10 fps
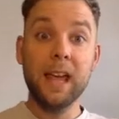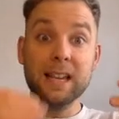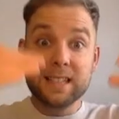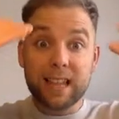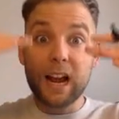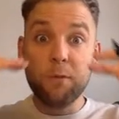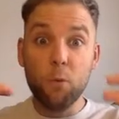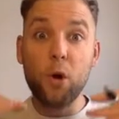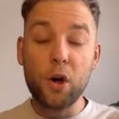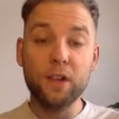So then I've
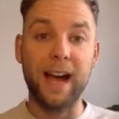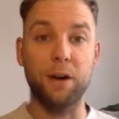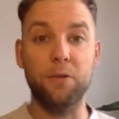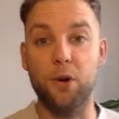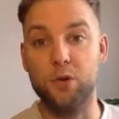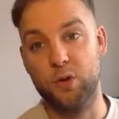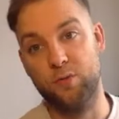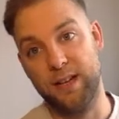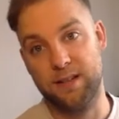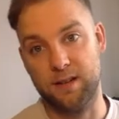worked out those
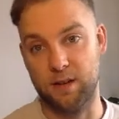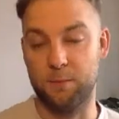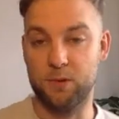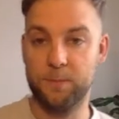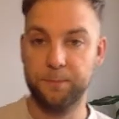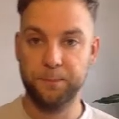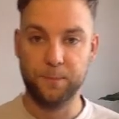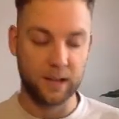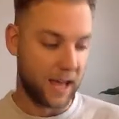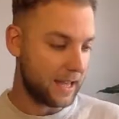3 terms.
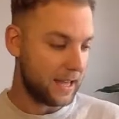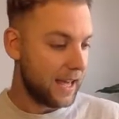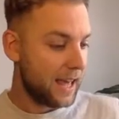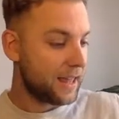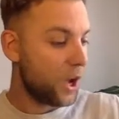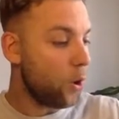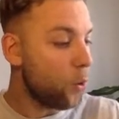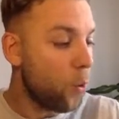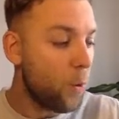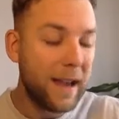Okay, they
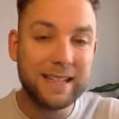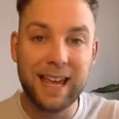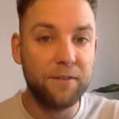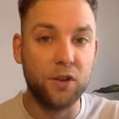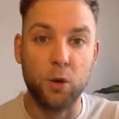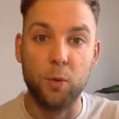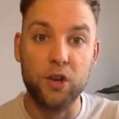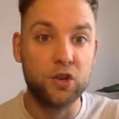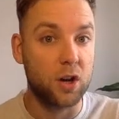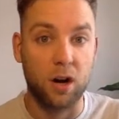always give you a
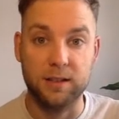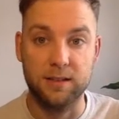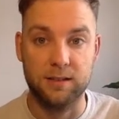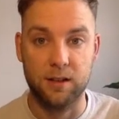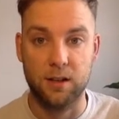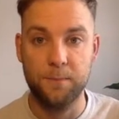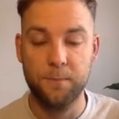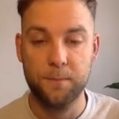starting term.